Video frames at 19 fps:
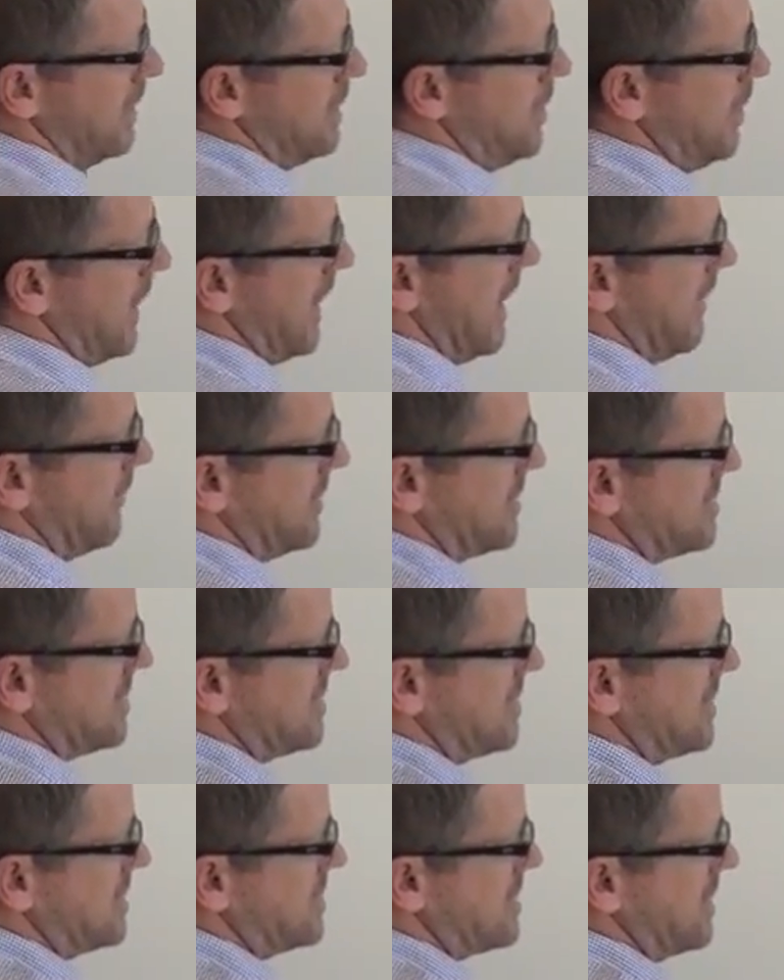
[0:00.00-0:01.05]
You have
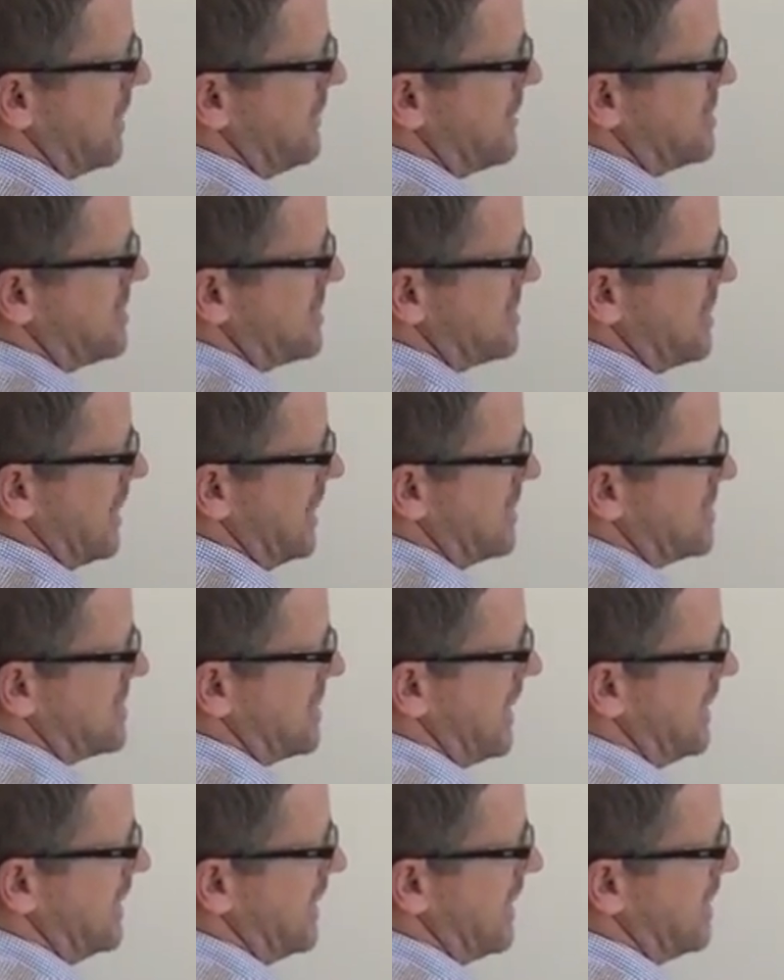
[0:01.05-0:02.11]
existing services
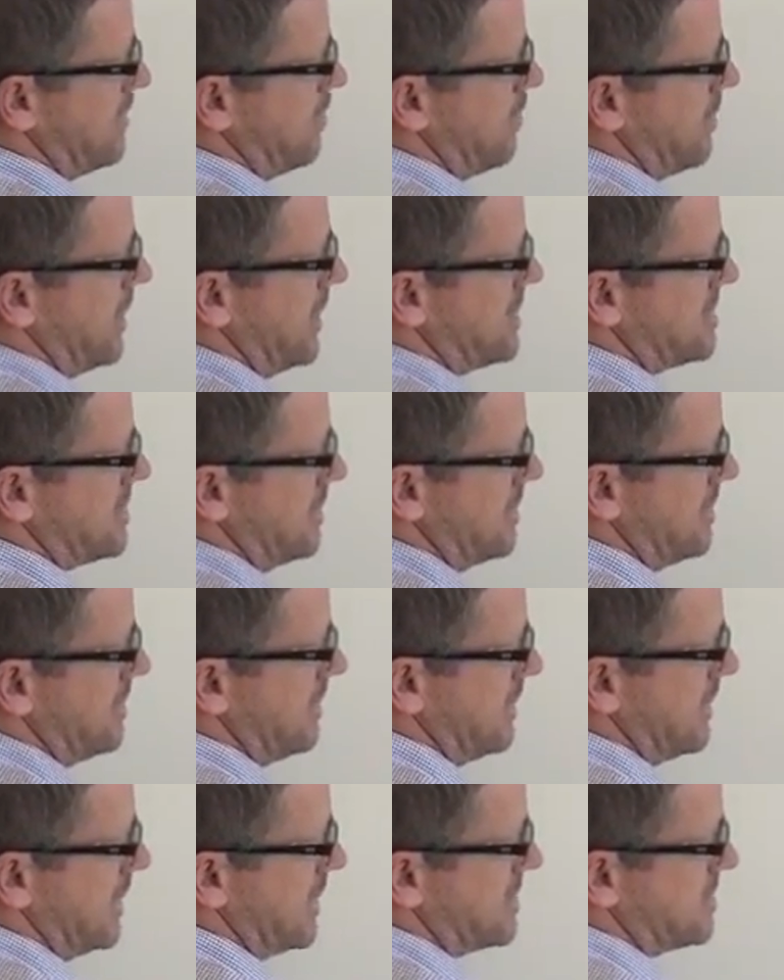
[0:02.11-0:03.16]
inside the enterprise,
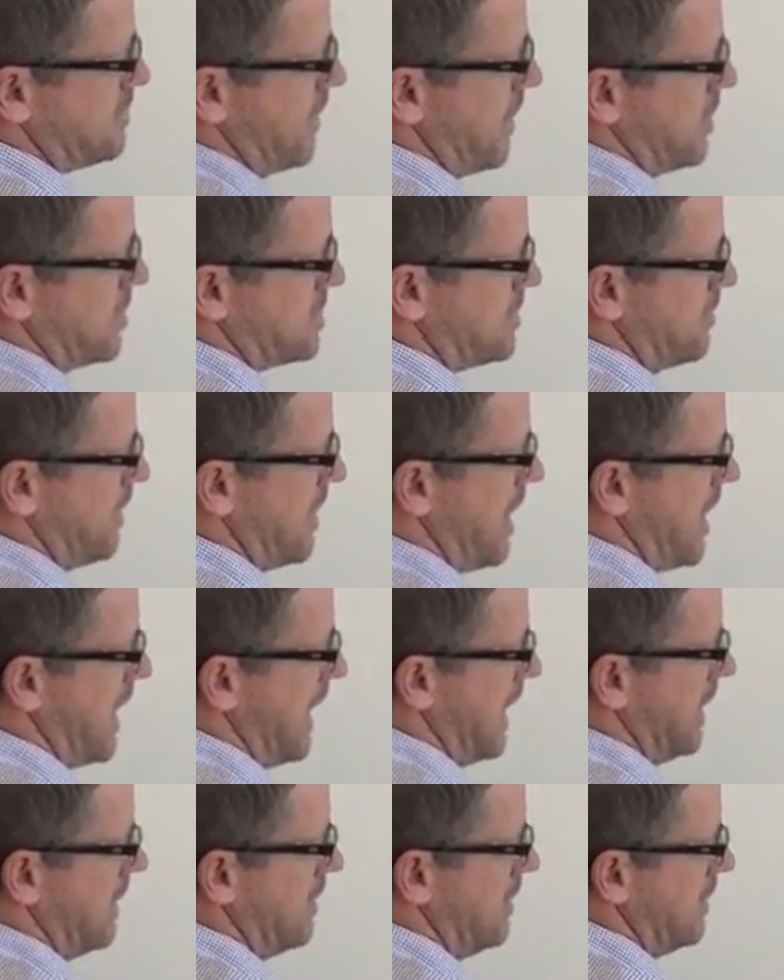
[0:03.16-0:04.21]
exposed
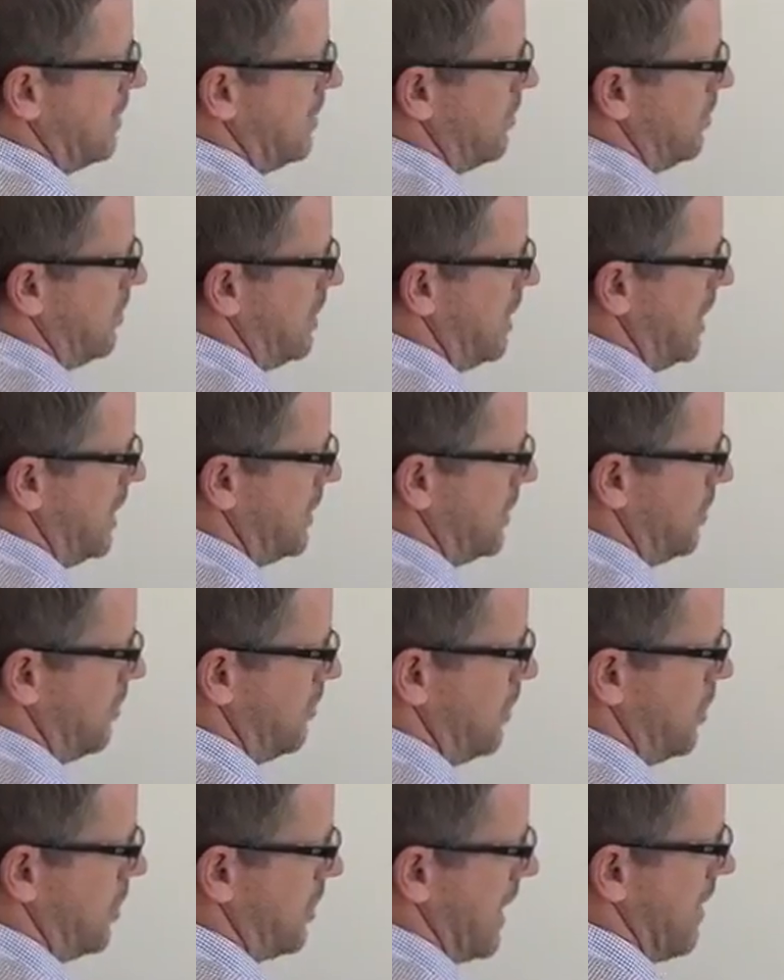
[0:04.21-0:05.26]
by one or
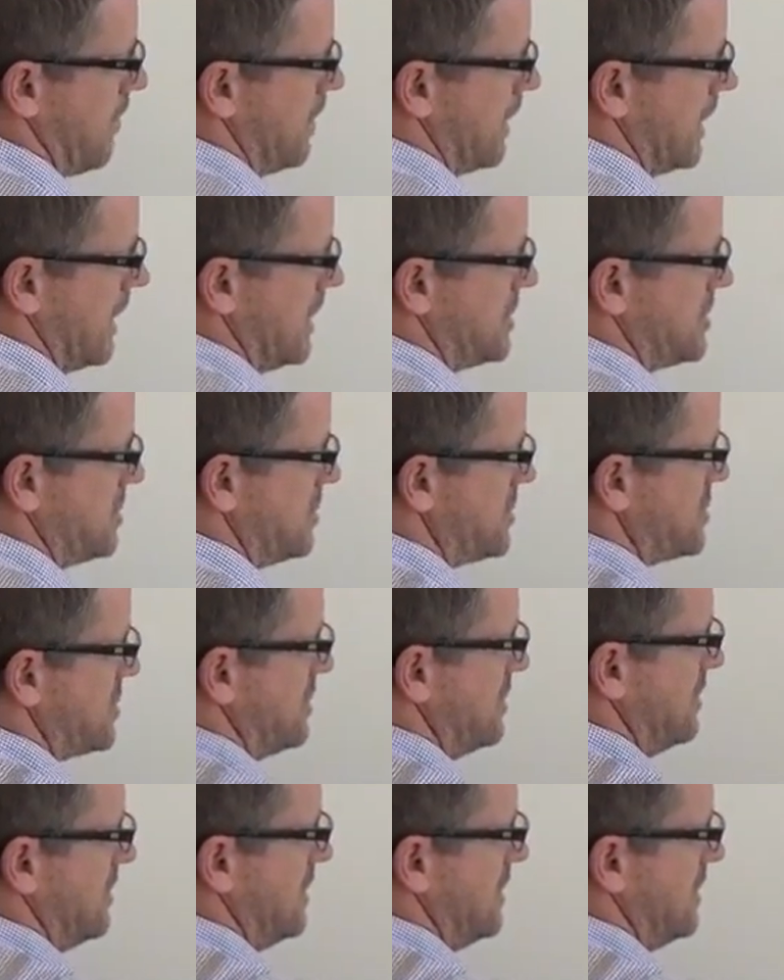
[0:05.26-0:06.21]
more applications.